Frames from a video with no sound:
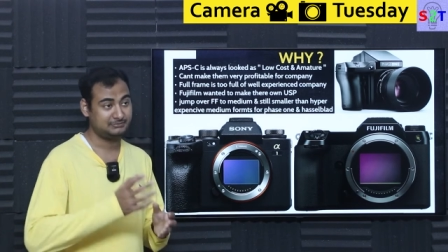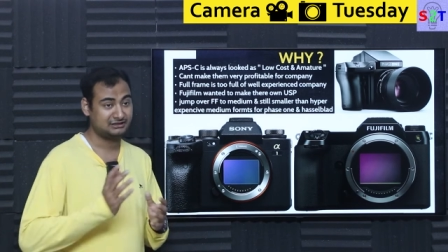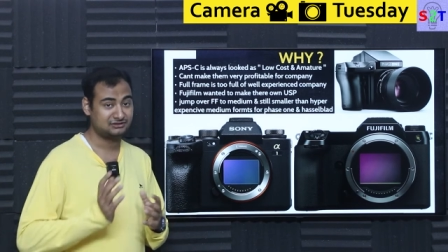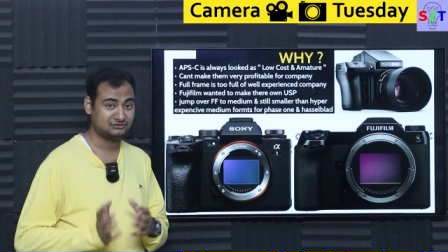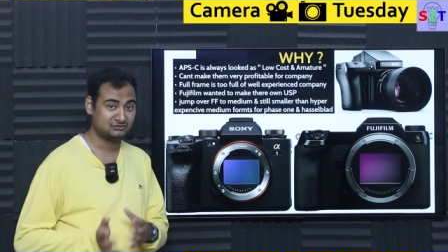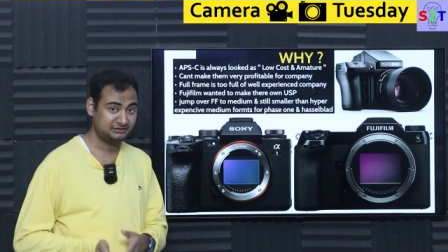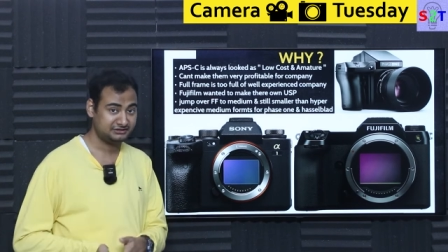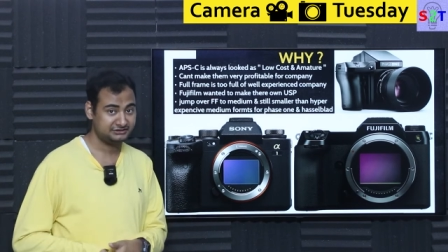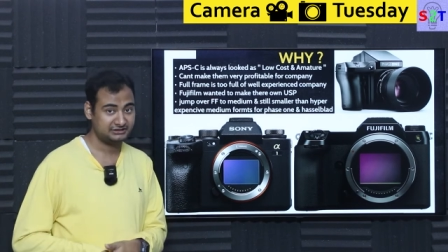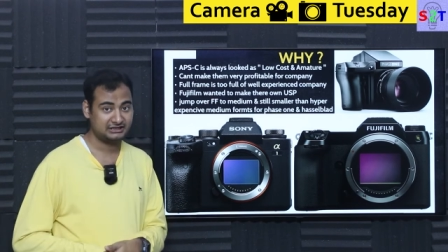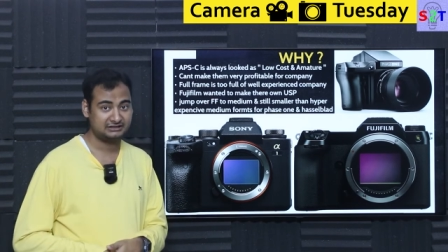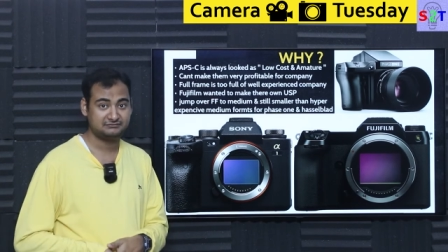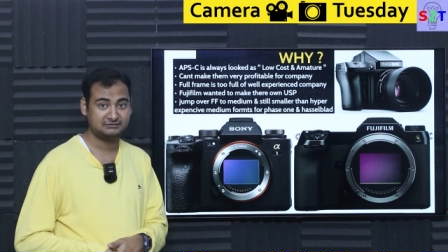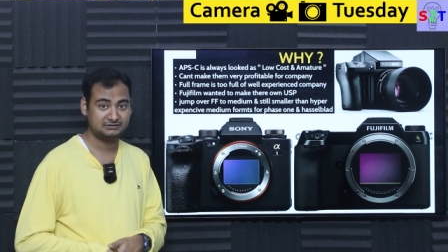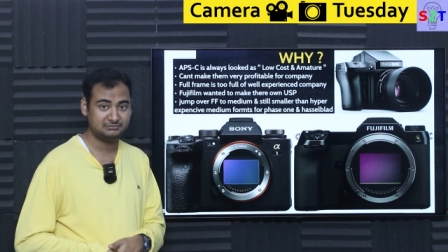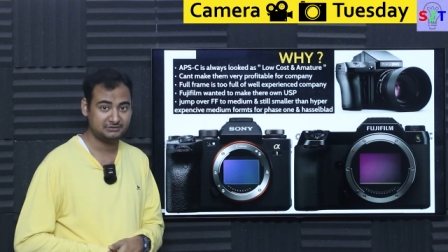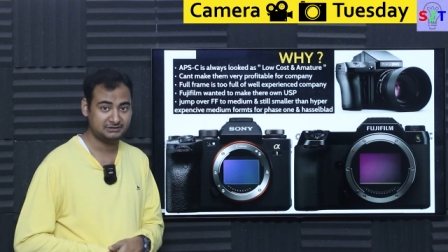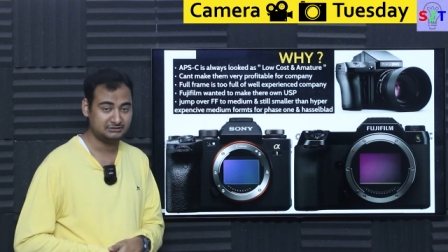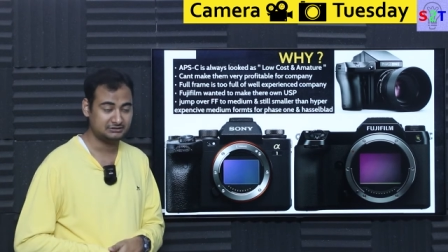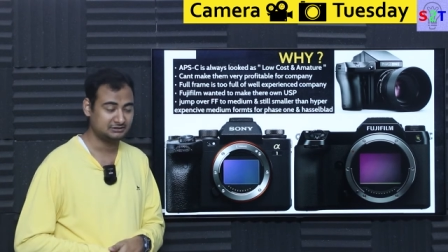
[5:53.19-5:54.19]
Panasonic tried
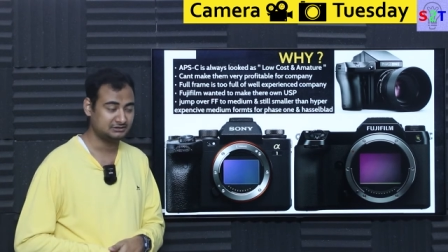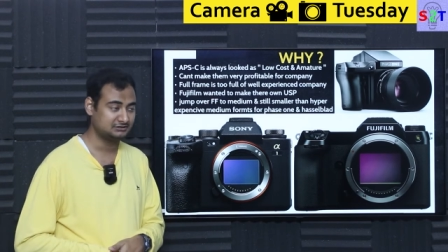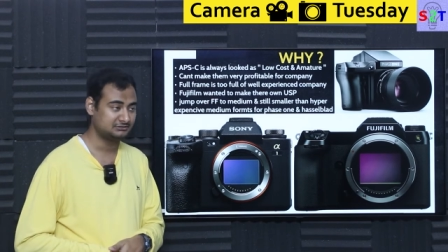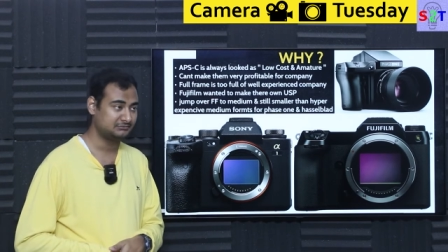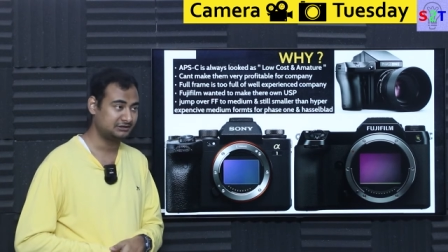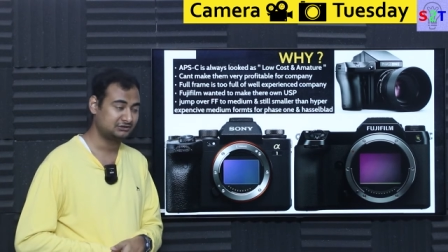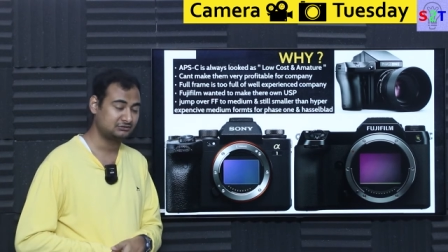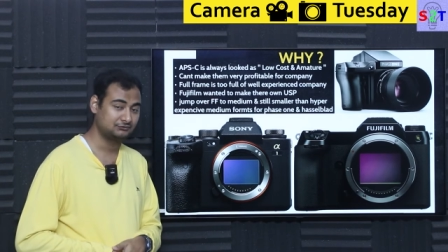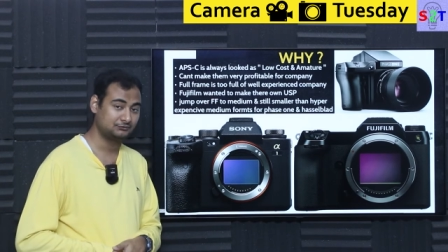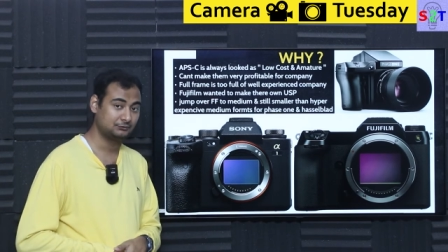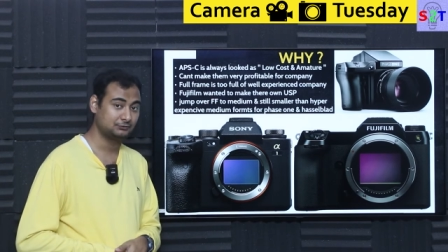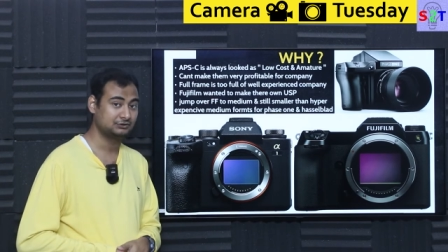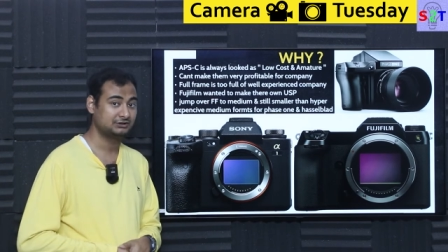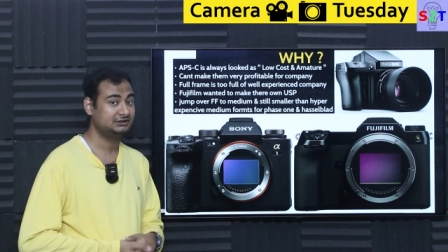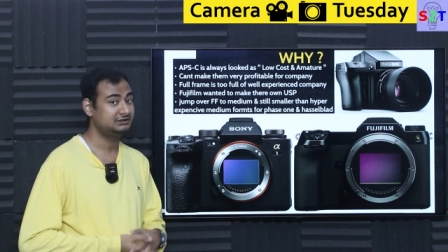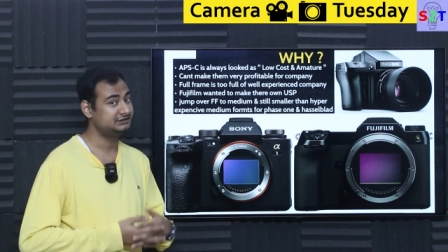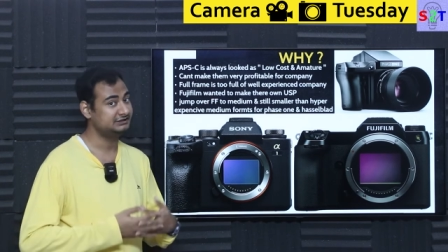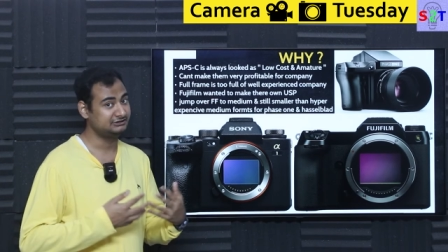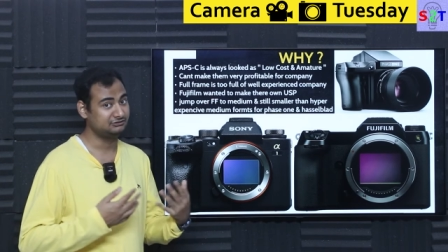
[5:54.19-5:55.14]
with me, uh, Micro Four Third,